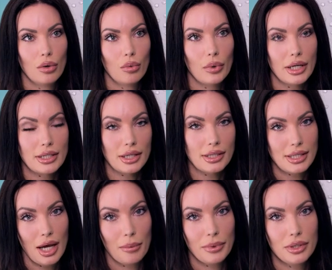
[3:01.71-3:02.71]
when it does
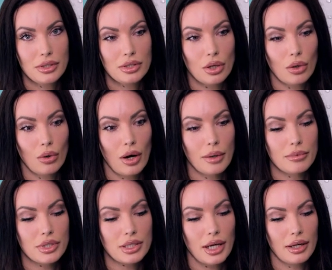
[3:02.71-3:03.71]
happen. So I'm
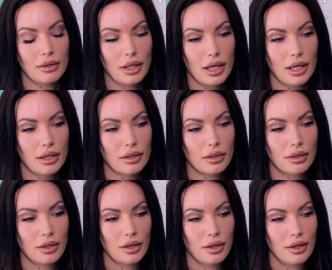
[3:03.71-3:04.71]
just kind of like,
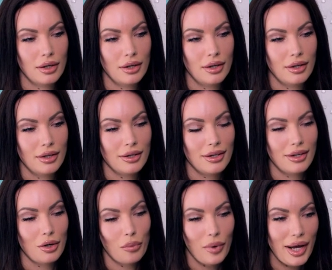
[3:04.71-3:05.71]

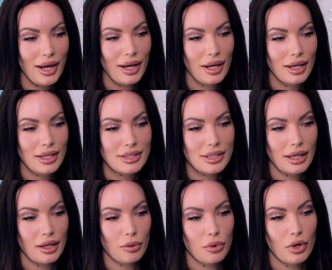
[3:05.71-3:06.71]
in a way, it's
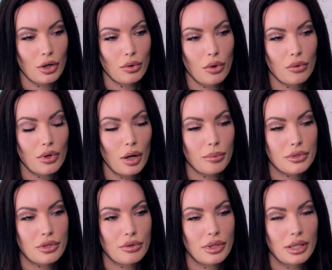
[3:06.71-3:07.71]
like a growth
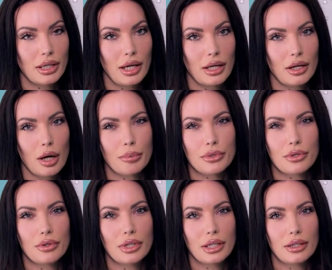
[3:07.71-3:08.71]
opportunity and an
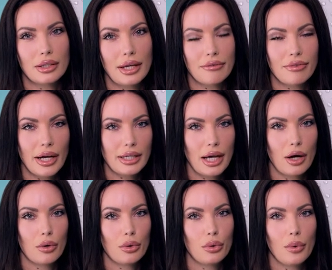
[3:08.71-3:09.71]
opportunity to like find
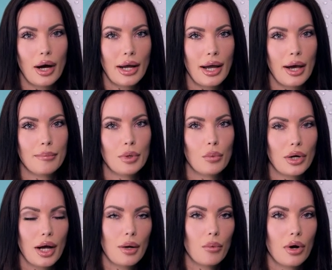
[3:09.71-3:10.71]
out who I am and
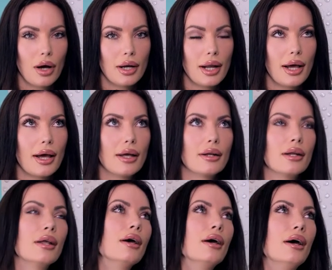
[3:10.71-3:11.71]
what I want. And
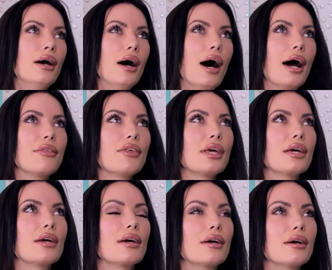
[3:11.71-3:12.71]
I
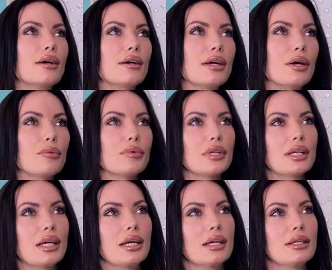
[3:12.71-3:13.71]
think it
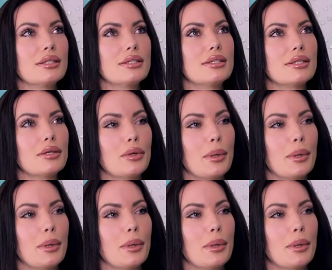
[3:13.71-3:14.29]
really is,